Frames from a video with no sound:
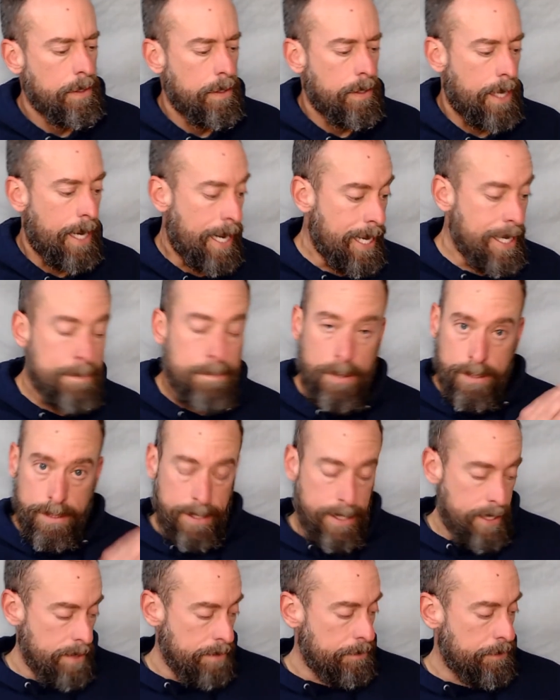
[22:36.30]
I
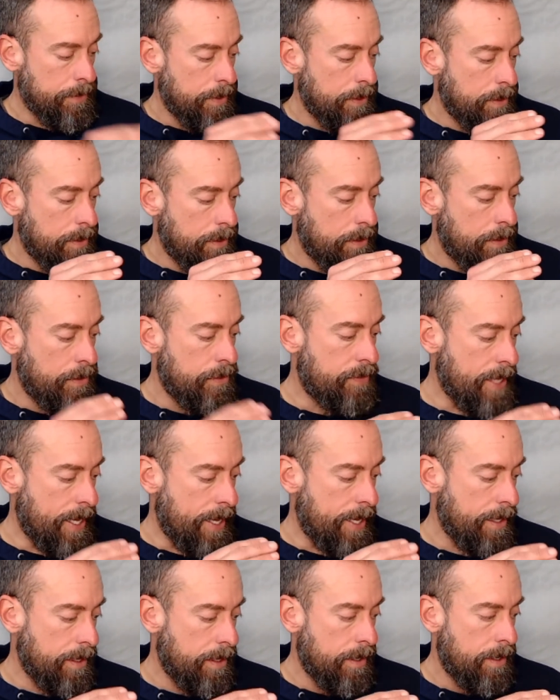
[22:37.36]
believe
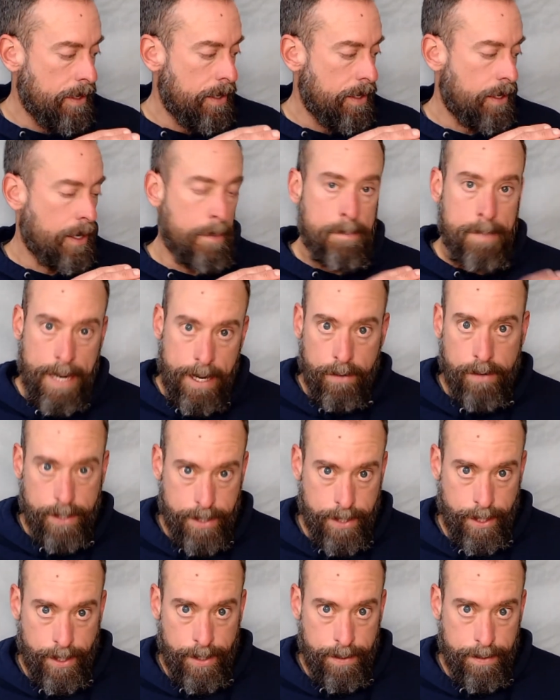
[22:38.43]
that
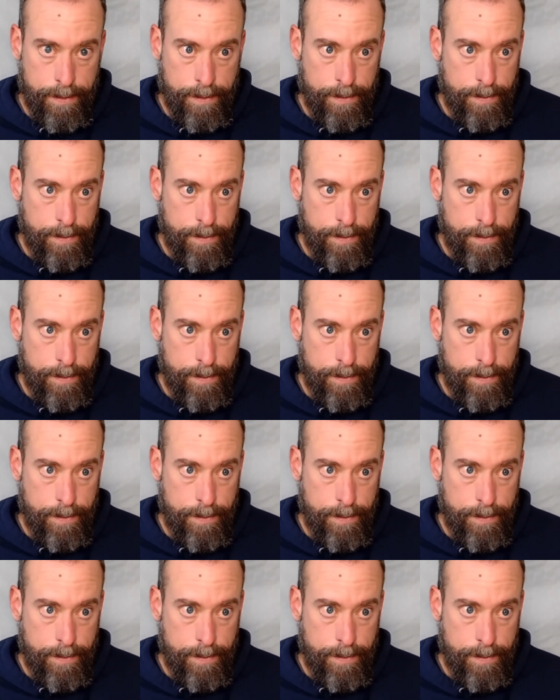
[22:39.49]
America